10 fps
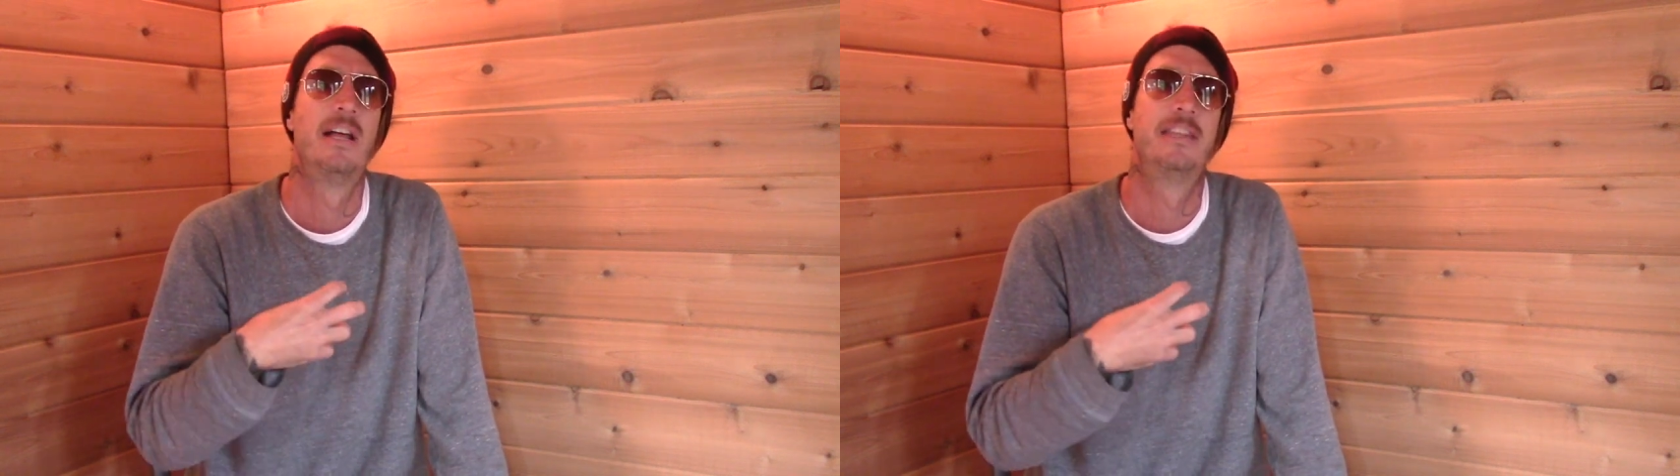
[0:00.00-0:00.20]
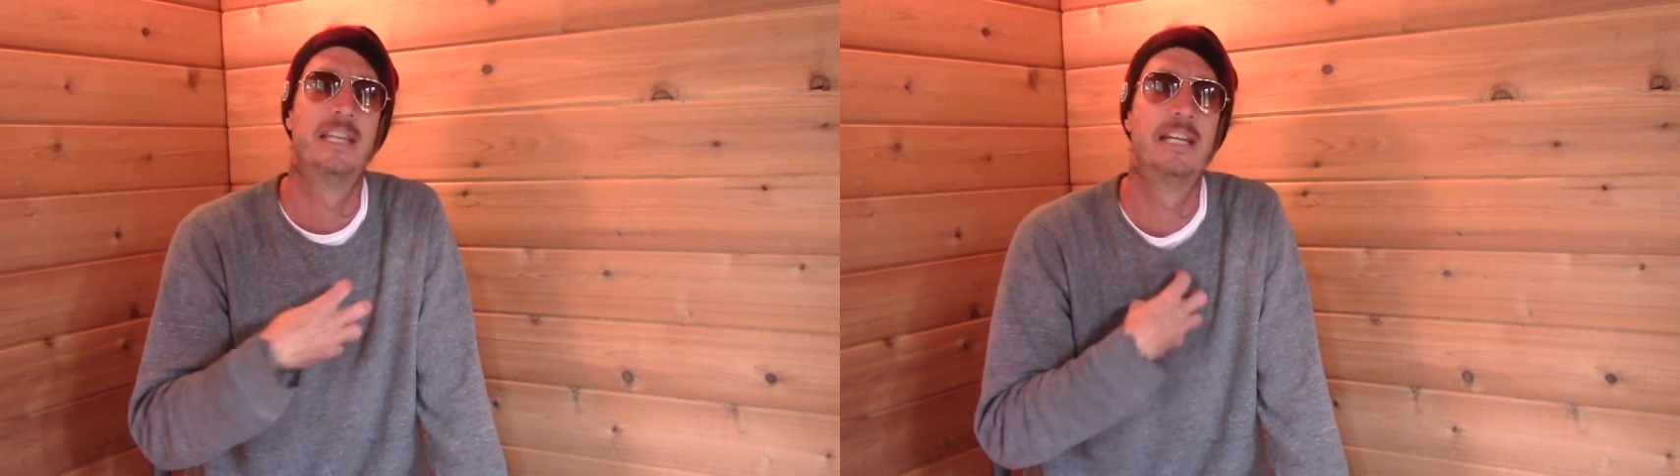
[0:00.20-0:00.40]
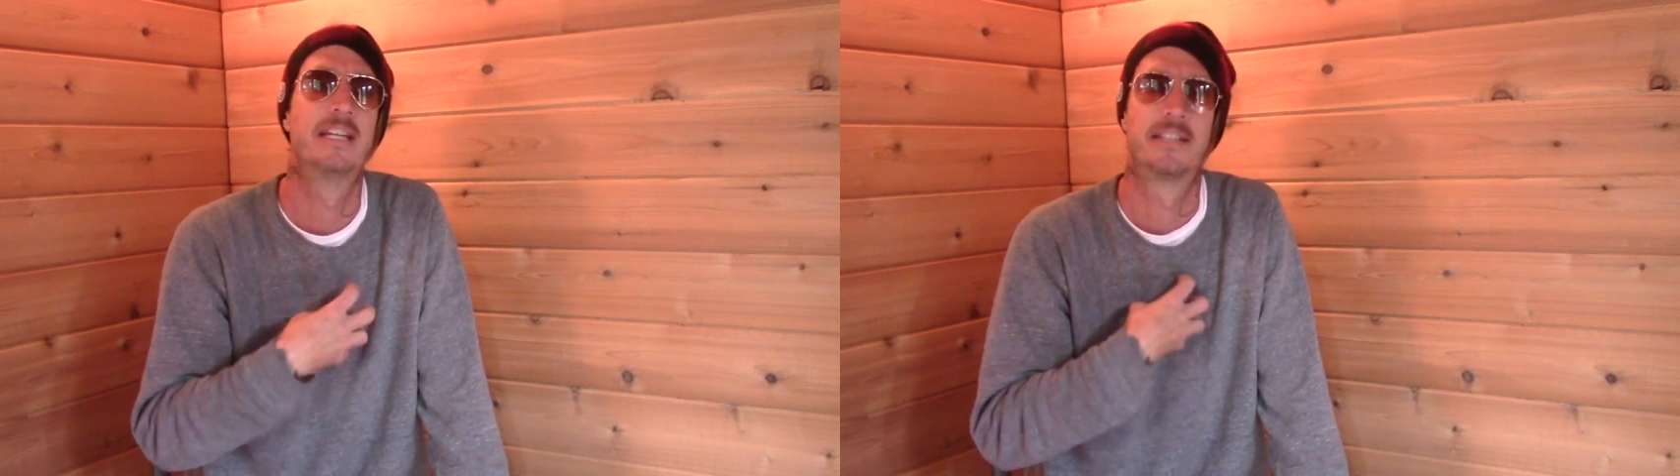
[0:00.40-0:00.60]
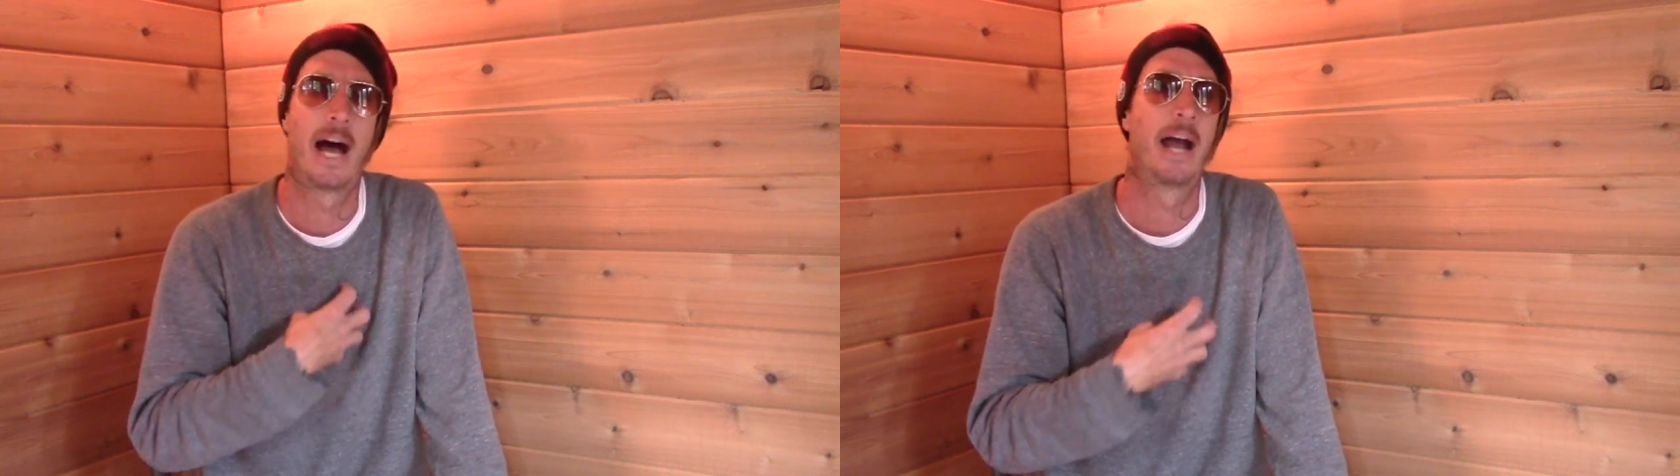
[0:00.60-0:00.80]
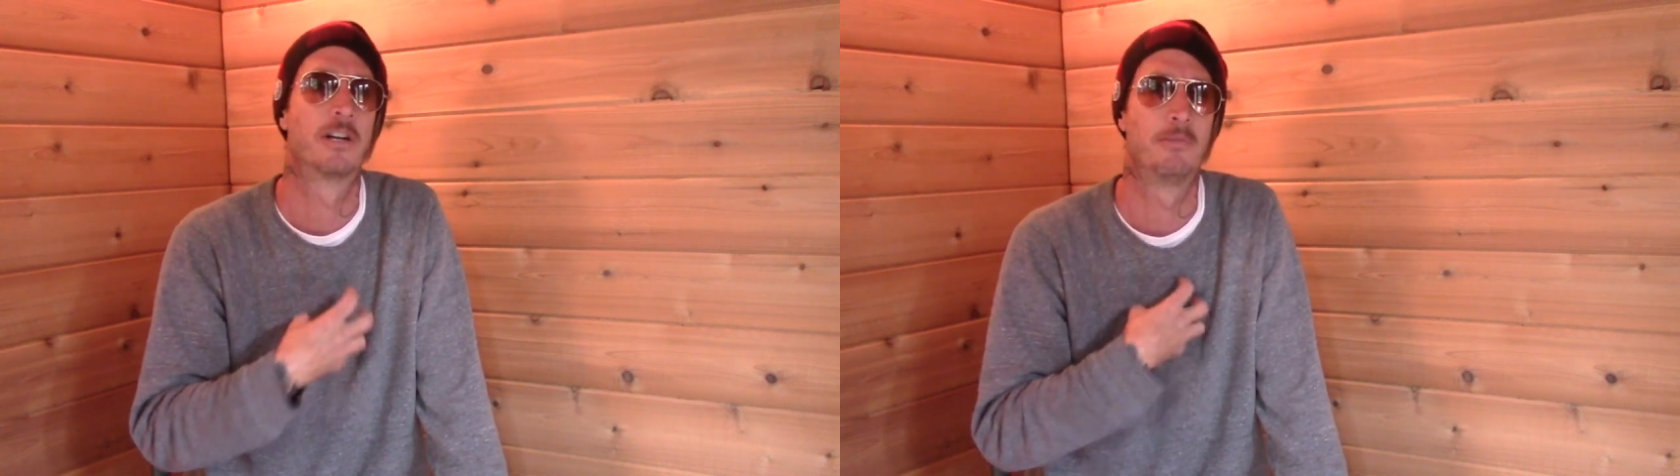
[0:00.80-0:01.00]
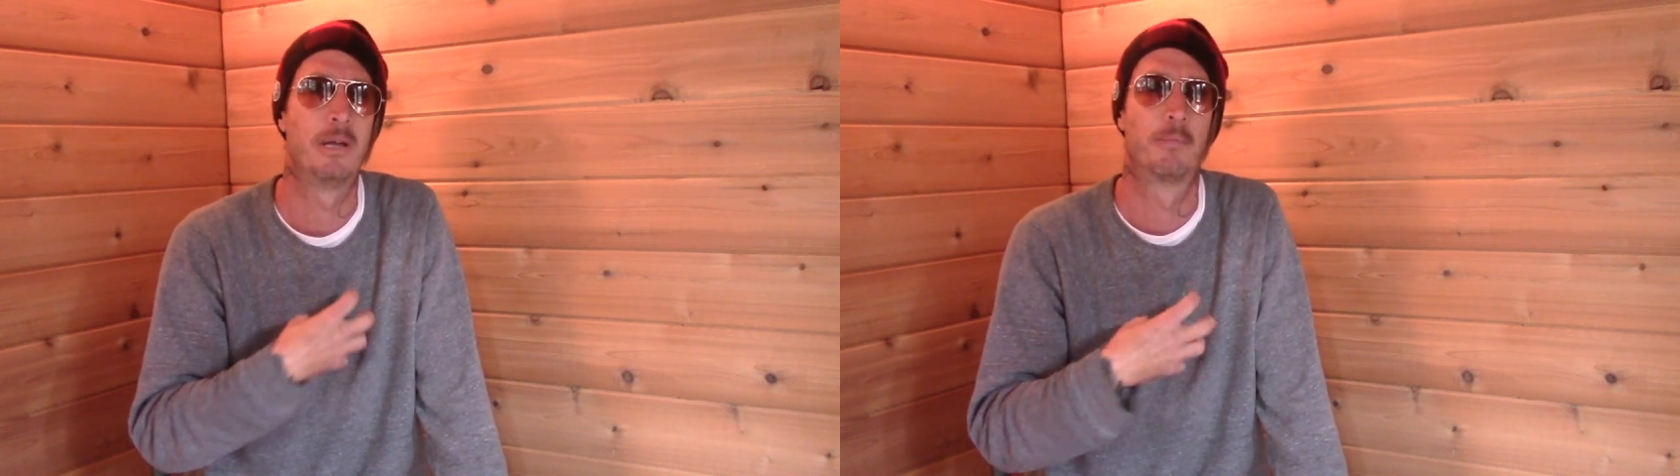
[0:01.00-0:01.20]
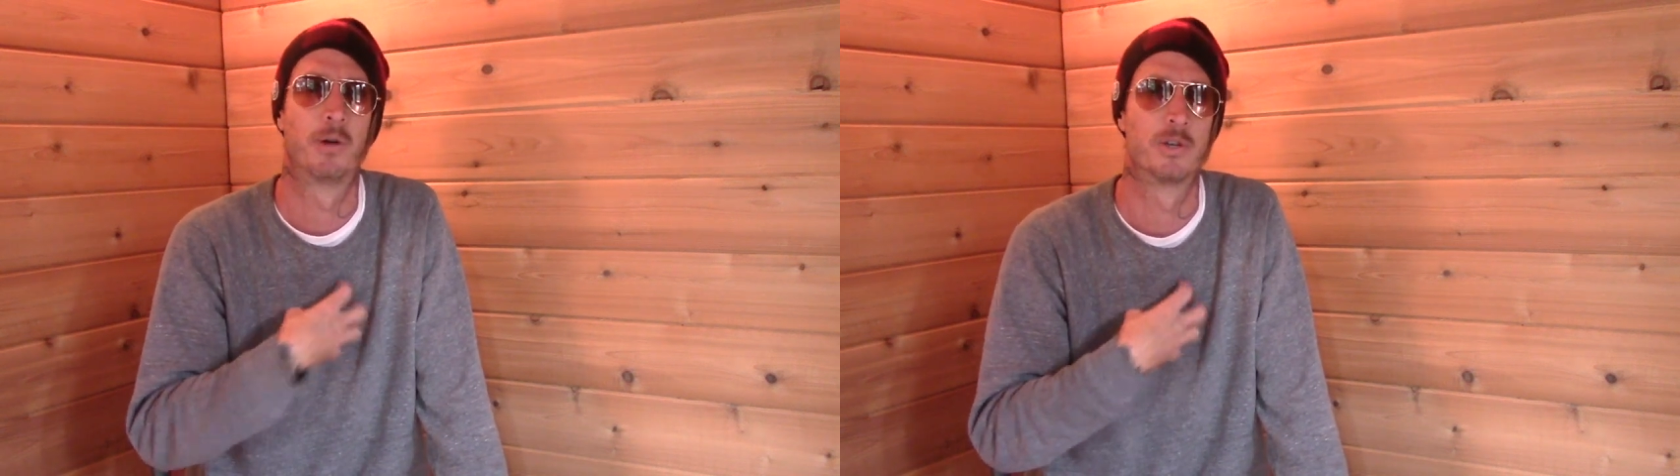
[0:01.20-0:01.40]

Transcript: the desire to be a pro